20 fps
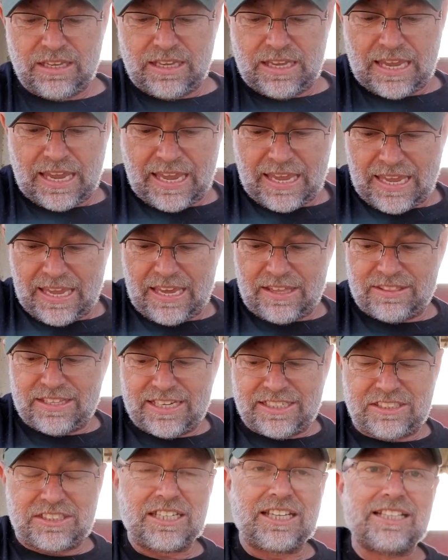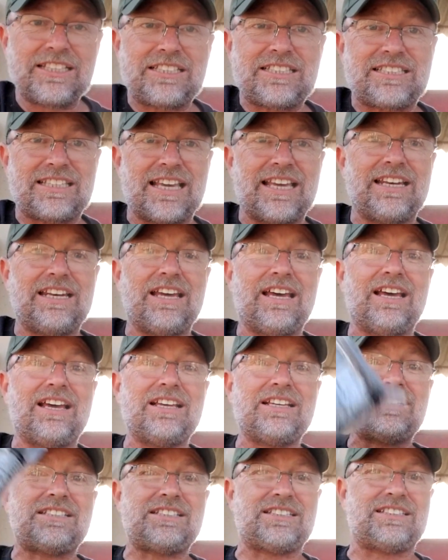And they did send
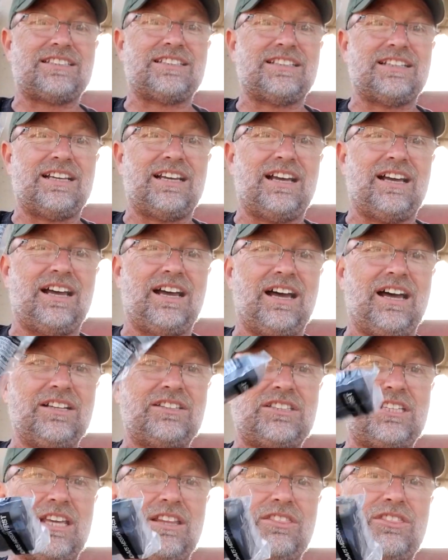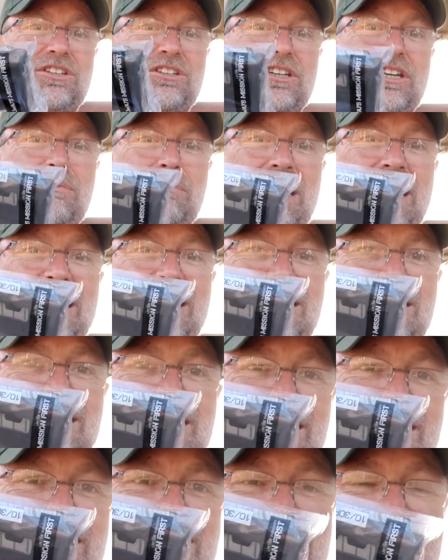us a 1030
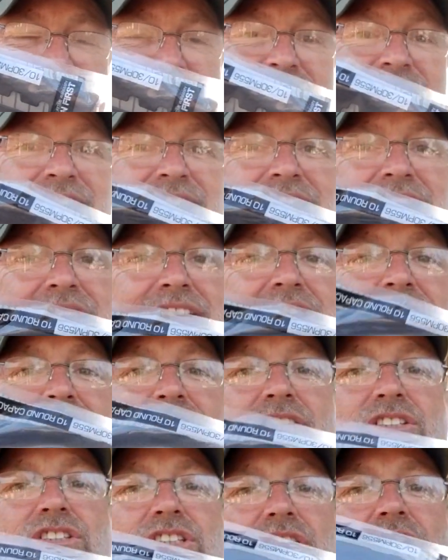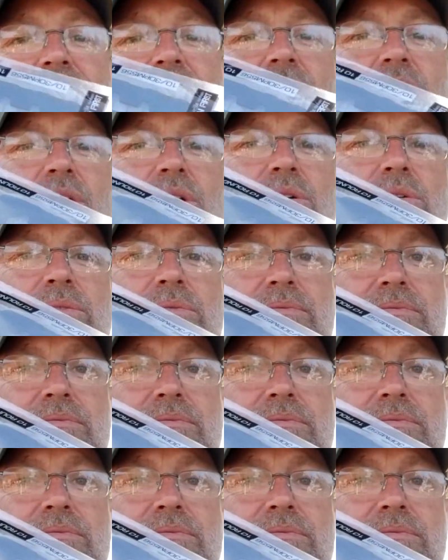magazine. So,